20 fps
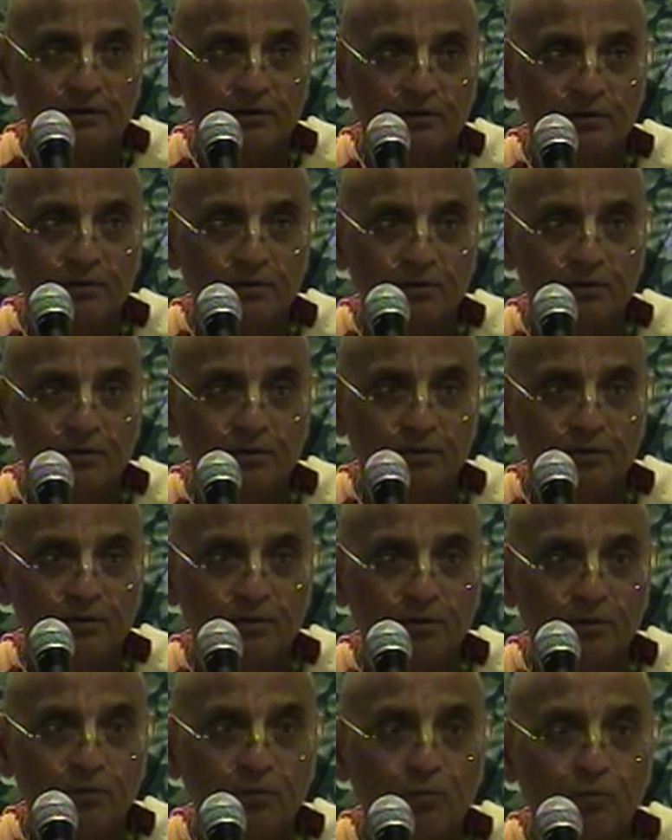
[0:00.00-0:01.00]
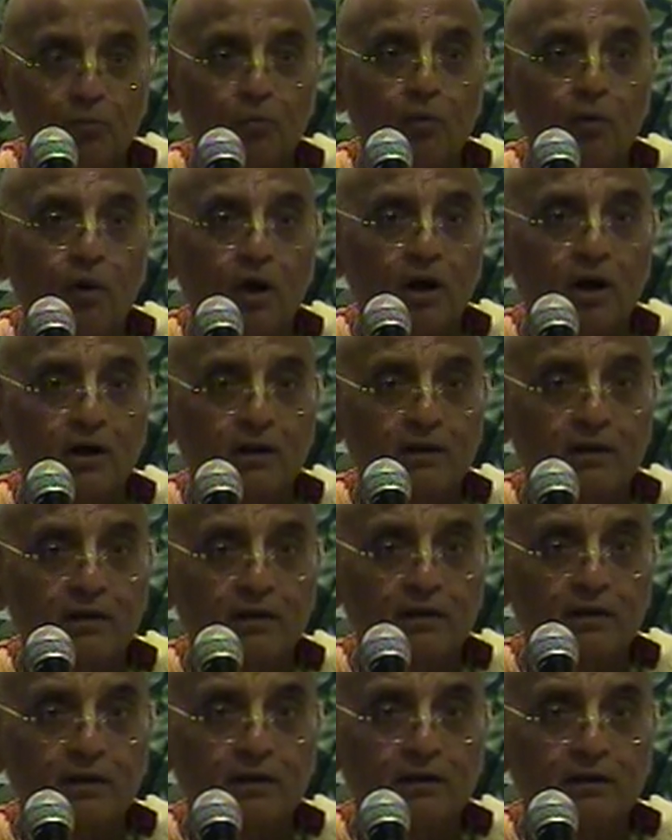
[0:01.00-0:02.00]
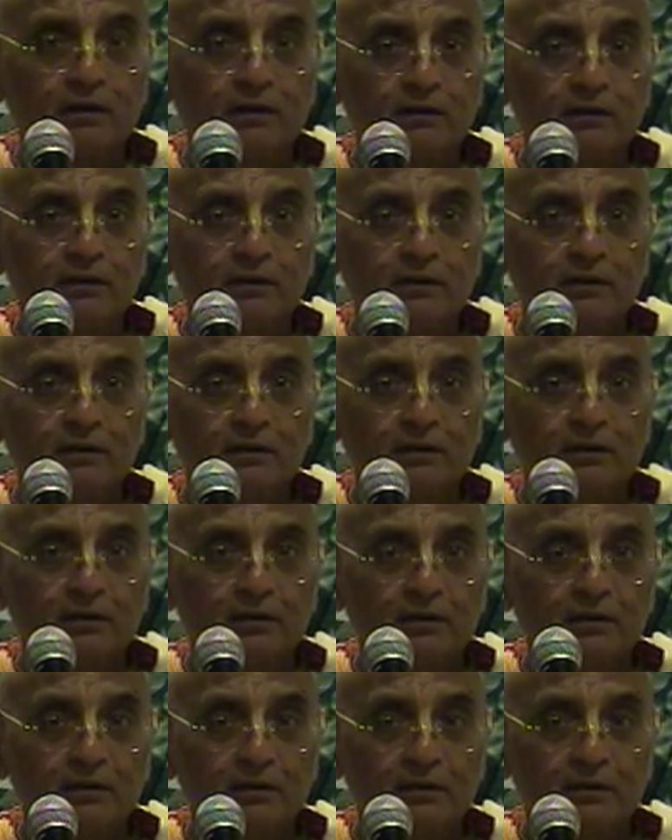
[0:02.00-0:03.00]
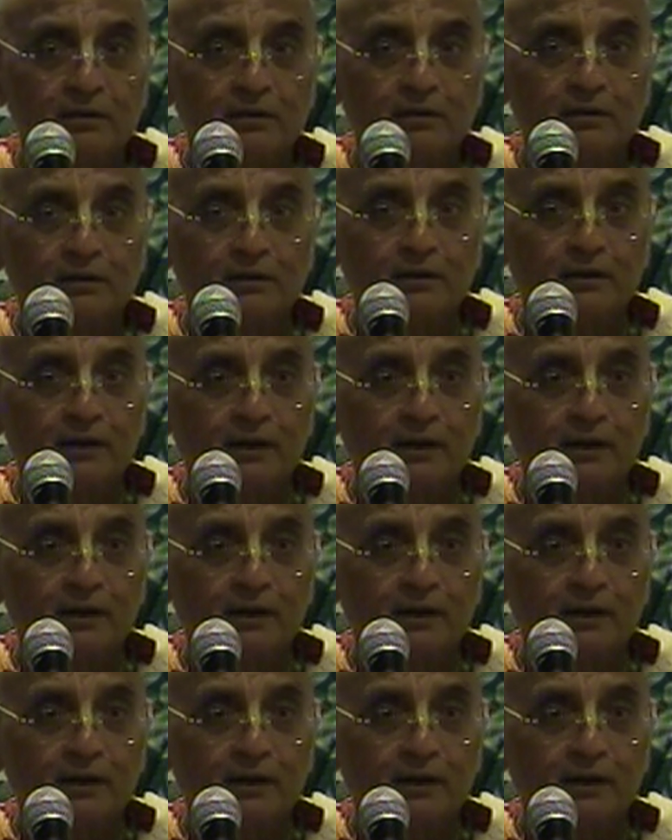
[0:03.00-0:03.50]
Air interacts with skin, touch is